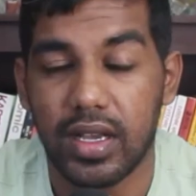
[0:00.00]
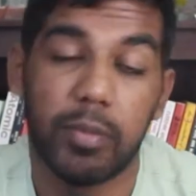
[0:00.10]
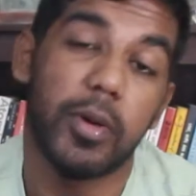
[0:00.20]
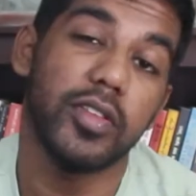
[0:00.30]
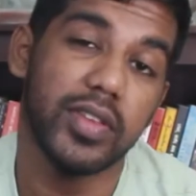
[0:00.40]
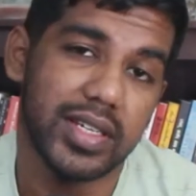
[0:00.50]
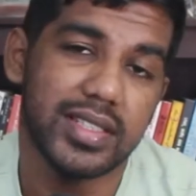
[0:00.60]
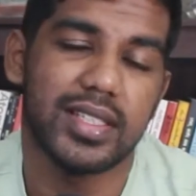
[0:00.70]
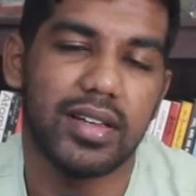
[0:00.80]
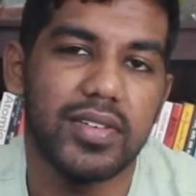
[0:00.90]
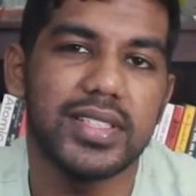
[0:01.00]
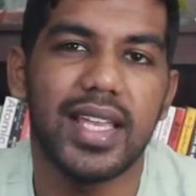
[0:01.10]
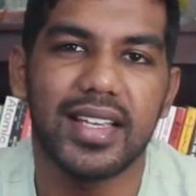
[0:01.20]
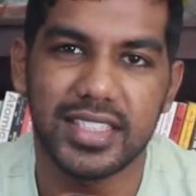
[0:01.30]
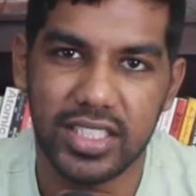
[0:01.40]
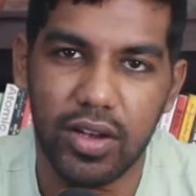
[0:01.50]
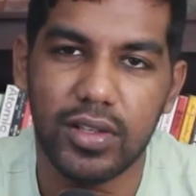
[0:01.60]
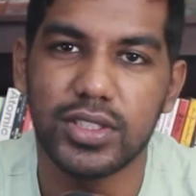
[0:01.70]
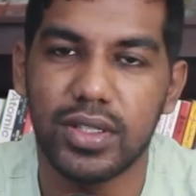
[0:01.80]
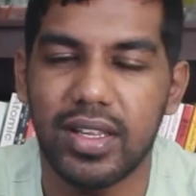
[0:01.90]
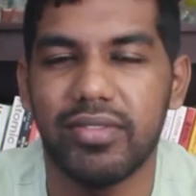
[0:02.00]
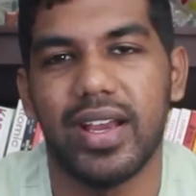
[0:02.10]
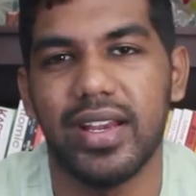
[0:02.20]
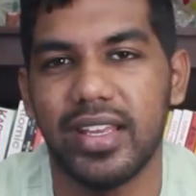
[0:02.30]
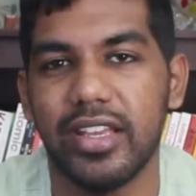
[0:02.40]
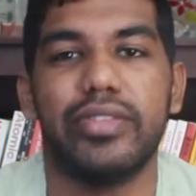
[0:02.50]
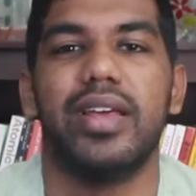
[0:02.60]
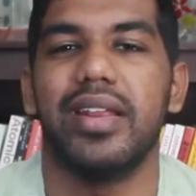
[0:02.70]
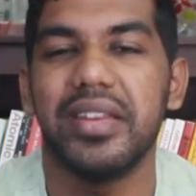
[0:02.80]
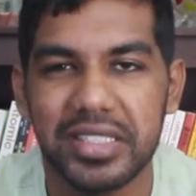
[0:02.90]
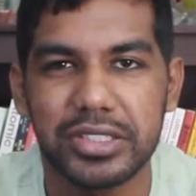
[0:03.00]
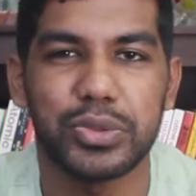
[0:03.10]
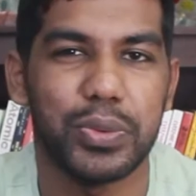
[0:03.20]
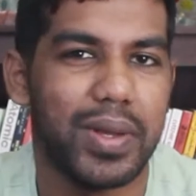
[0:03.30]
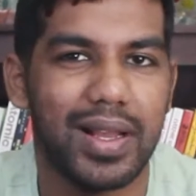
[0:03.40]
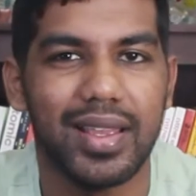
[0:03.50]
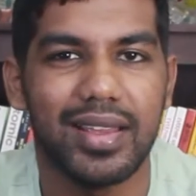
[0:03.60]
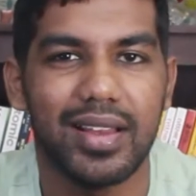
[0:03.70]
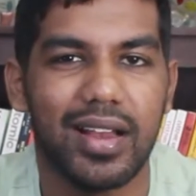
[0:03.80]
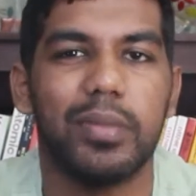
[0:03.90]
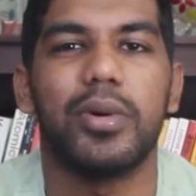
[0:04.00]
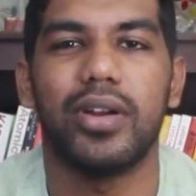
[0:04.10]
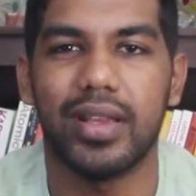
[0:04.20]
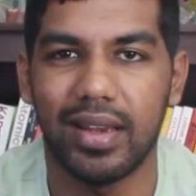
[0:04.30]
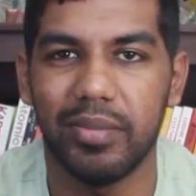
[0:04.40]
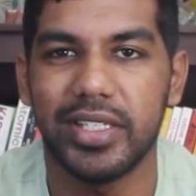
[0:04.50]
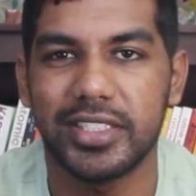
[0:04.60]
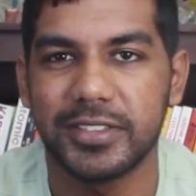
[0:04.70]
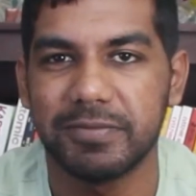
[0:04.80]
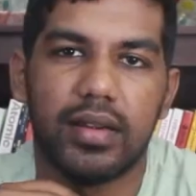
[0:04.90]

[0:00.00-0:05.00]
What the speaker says: Upon this, service tax is also levied if the rent is too high upon a limit.